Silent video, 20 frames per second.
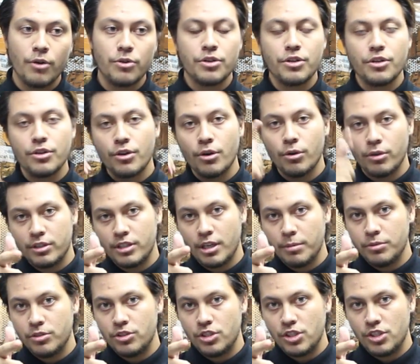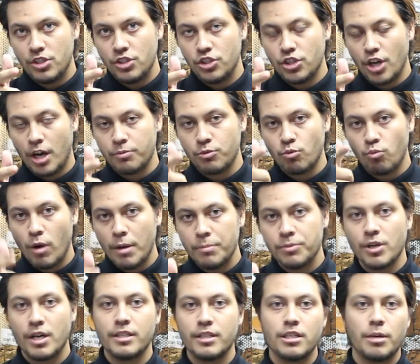You can go to WGC Shop's
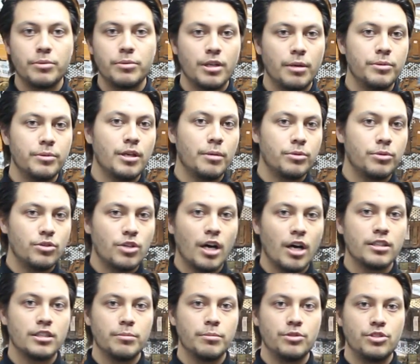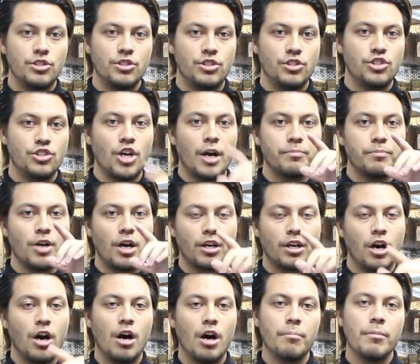website,
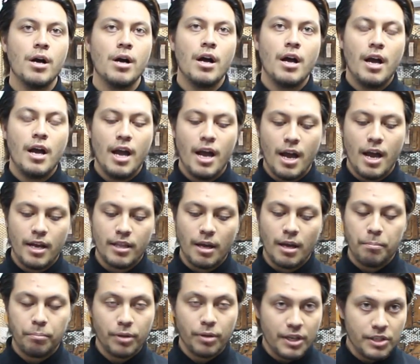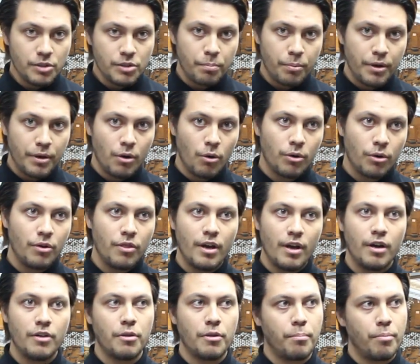www.wgcshop.com, and place a pre-order
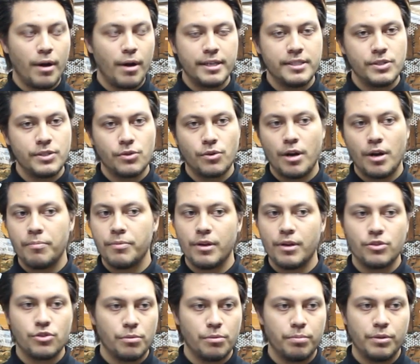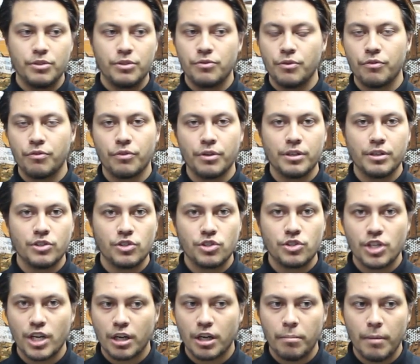there. The prices are up there, so please feel free to just
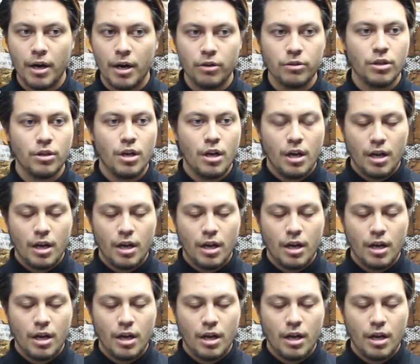check them out.